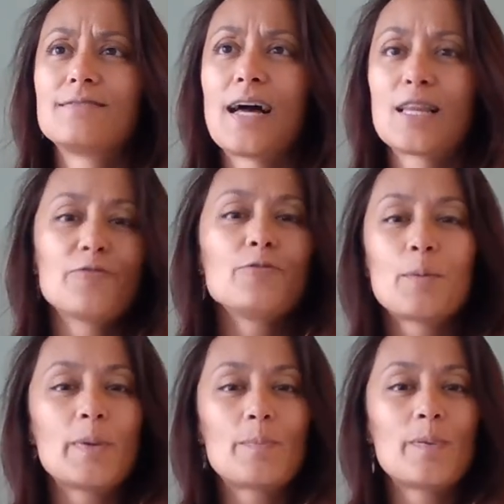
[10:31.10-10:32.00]
I love it
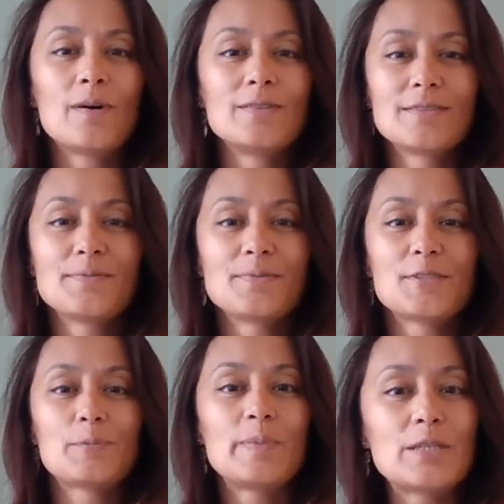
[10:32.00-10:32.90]
when people
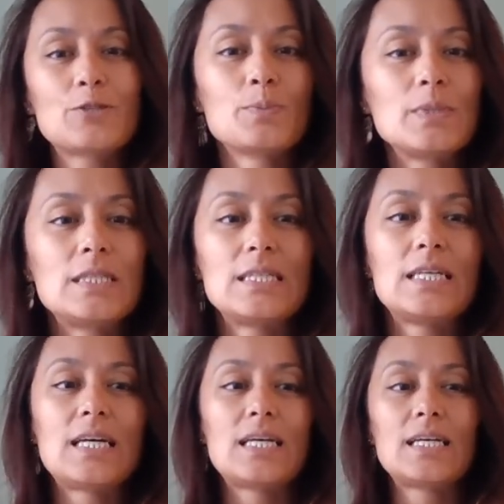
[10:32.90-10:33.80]
speak to
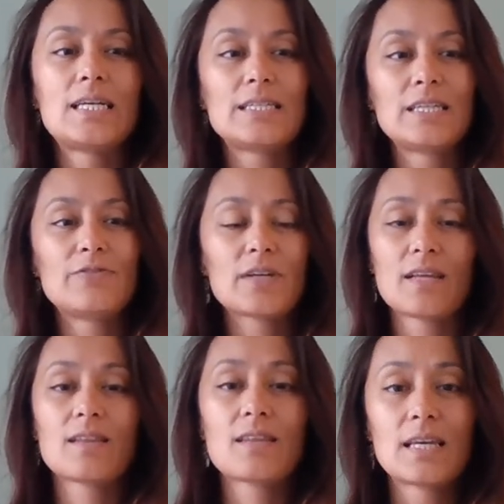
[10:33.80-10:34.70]
me, and if I
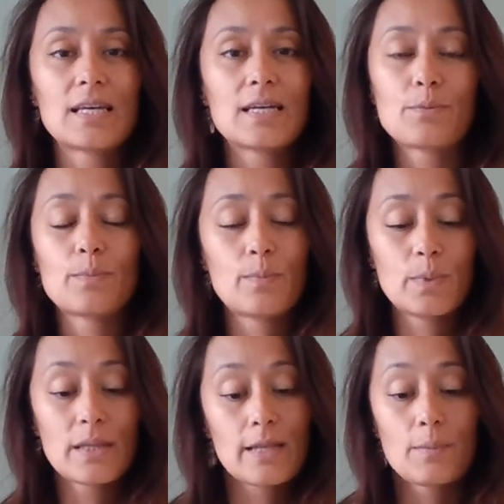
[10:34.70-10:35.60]
can think
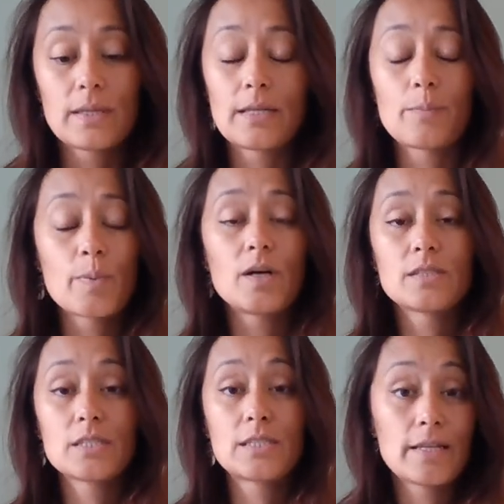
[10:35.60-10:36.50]
with them in their
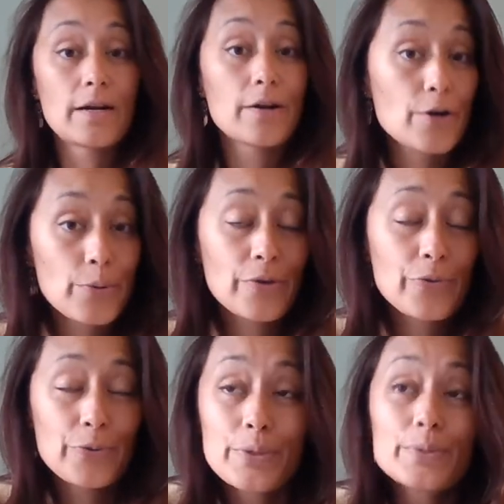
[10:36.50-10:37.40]
process that they are going
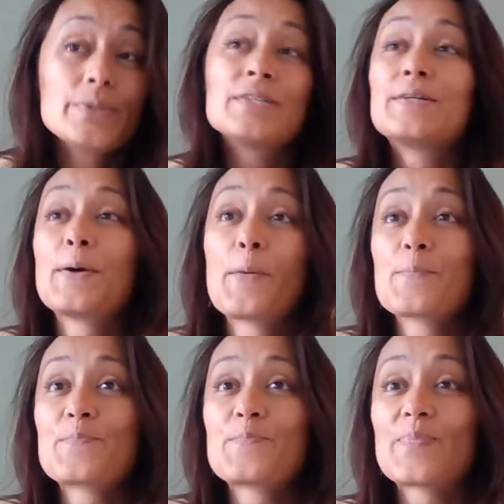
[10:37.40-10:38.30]
through.
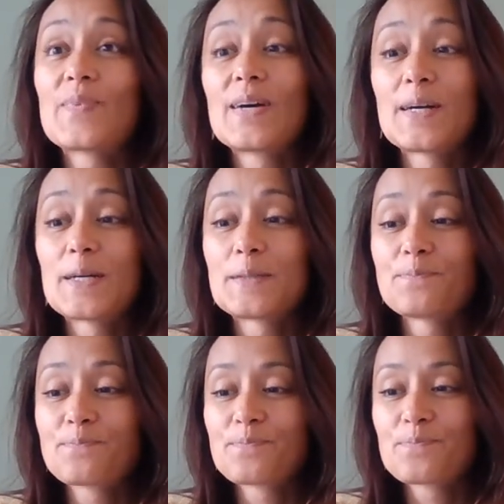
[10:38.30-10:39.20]

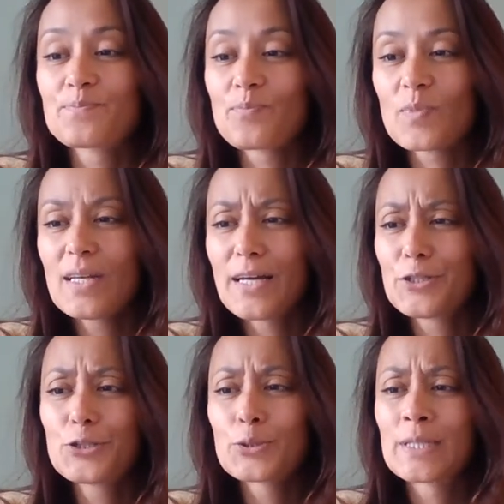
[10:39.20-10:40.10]
And yeah,
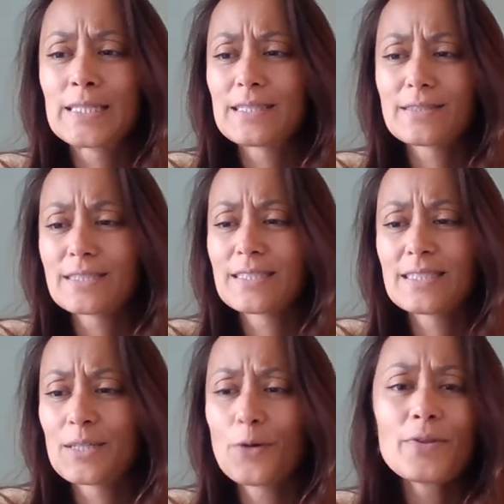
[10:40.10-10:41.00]
usually
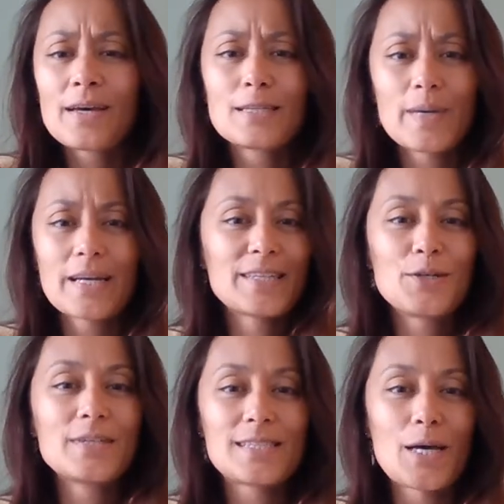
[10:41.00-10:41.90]
in the old days, back in the
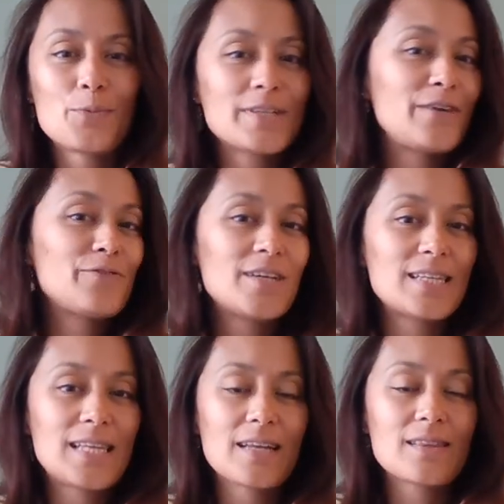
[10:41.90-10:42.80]
old days, I wouldn't have done
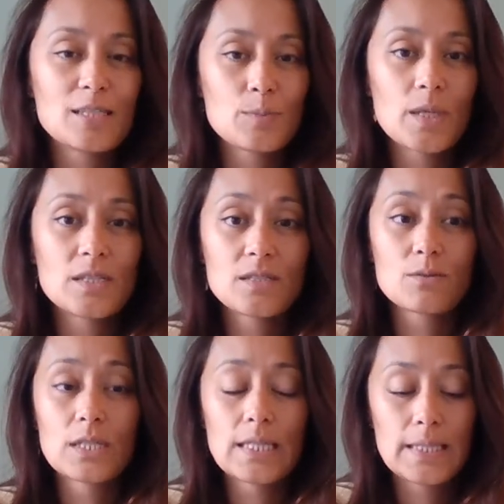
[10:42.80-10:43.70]
it like this, but it's
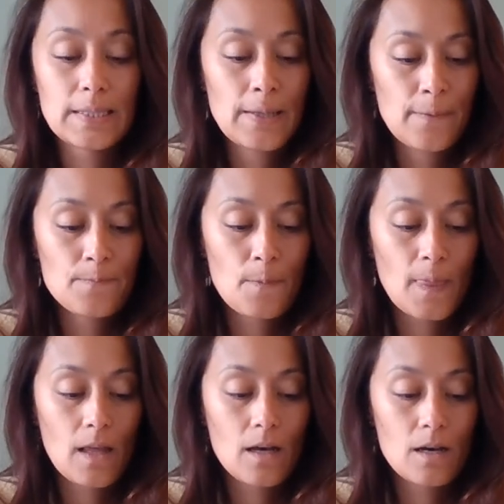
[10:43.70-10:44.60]
really
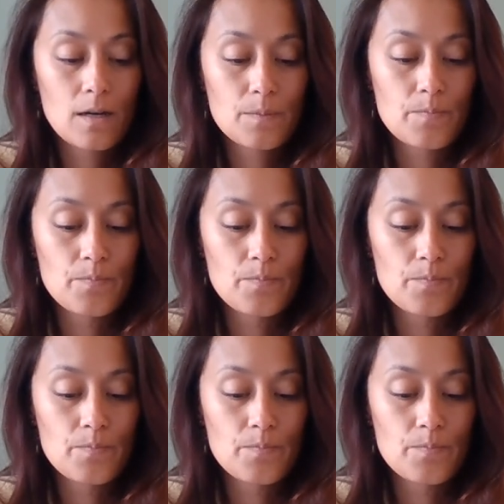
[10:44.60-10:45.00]
uh,